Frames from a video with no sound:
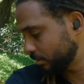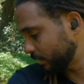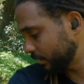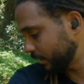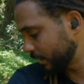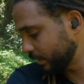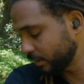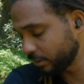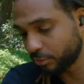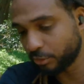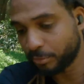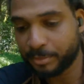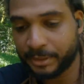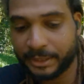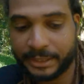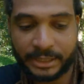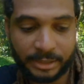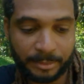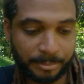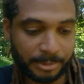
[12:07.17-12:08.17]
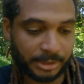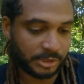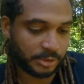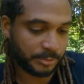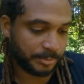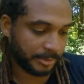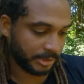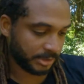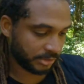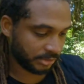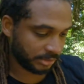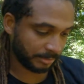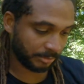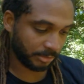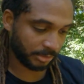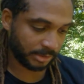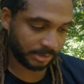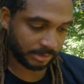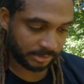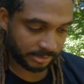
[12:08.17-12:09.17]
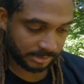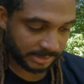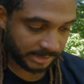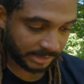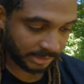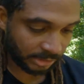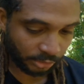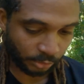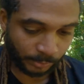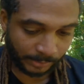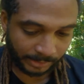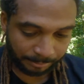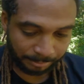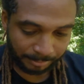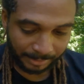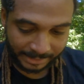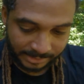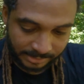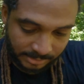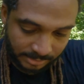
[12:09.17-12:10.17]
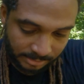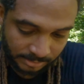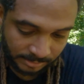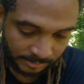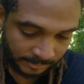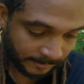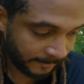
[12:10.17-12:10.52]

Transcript: and I did not bring any bug spray, so I'm gonna take a quick bite